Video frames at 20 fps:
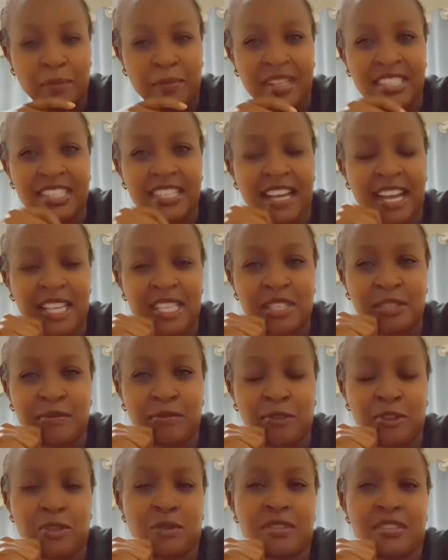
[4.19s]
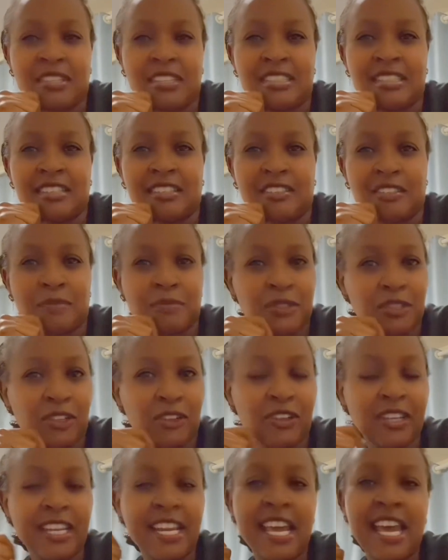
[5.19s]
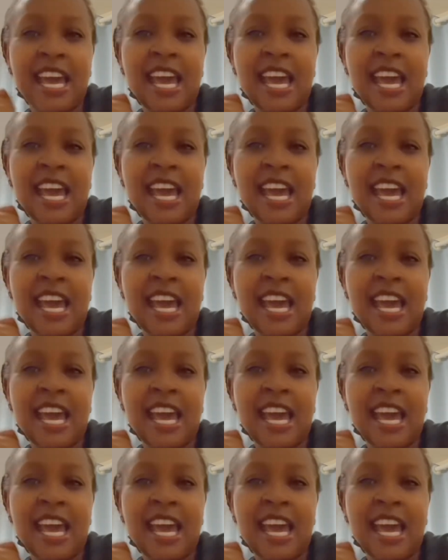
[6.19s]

much guys for your subscription